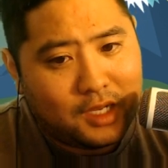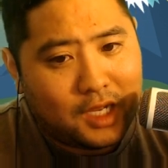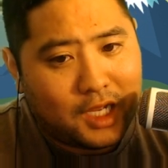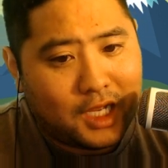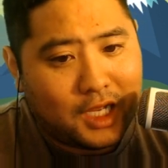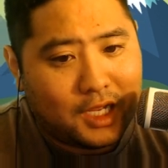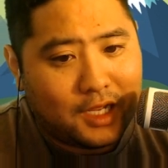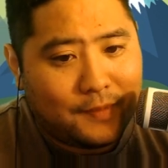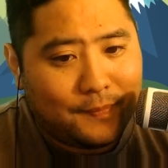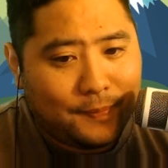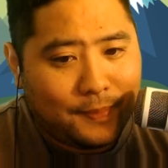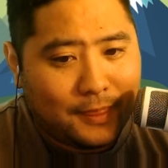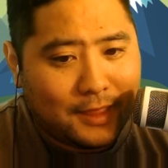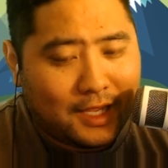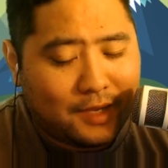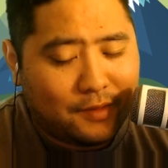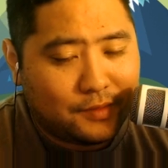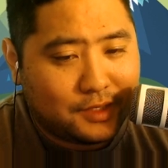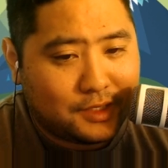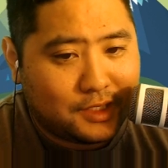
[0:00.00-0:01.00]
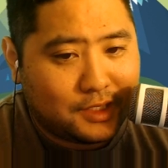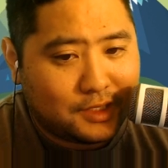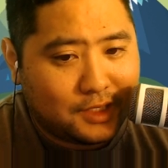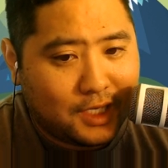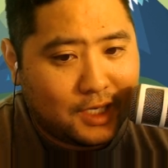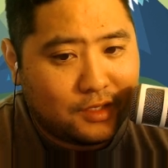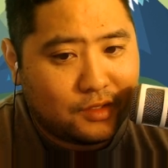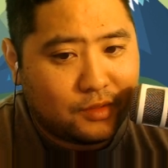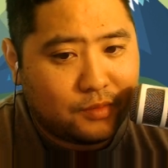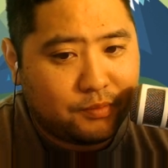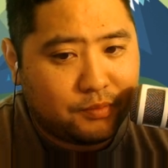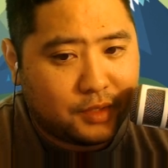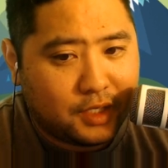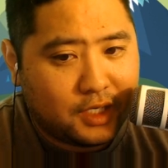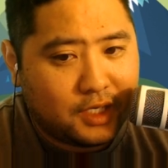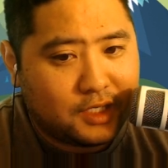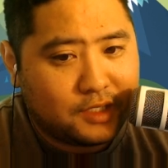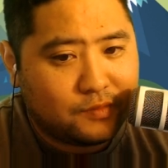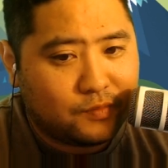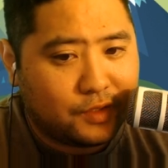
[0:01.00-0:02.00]
That was his handle,
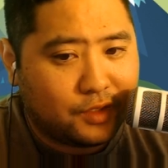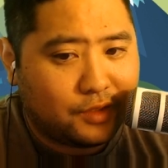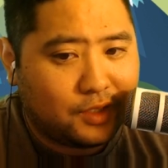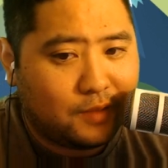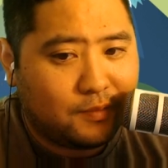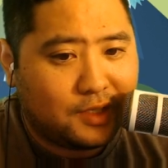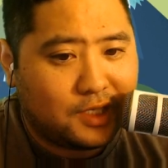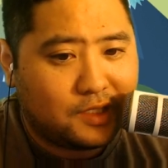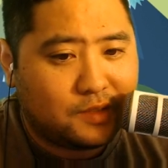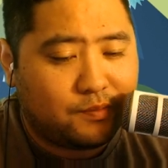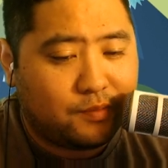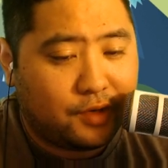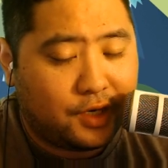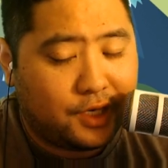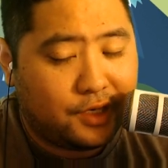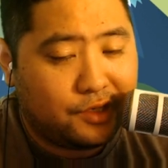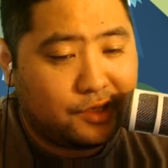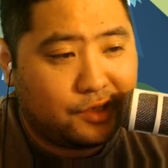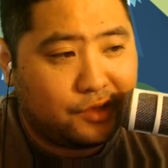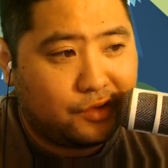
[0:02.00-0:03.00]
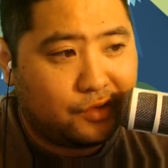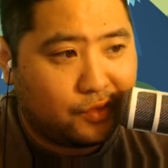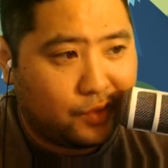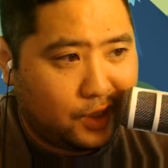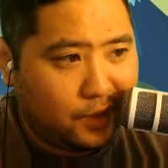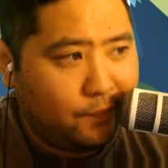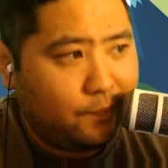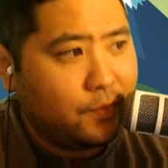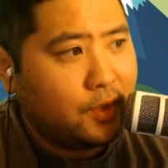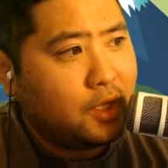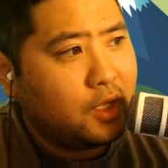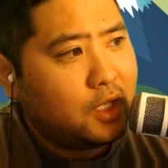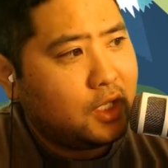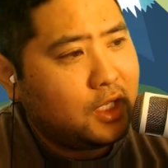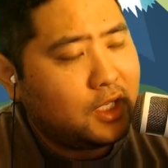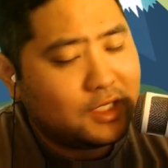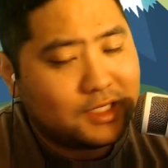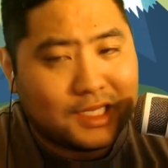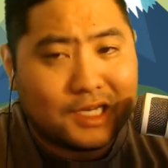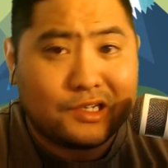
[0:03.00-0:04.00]
but his real name is Brandon Green.
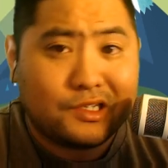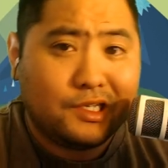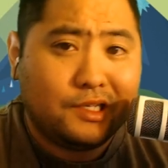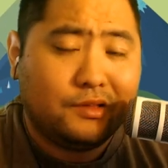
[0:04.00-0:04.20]
He is actually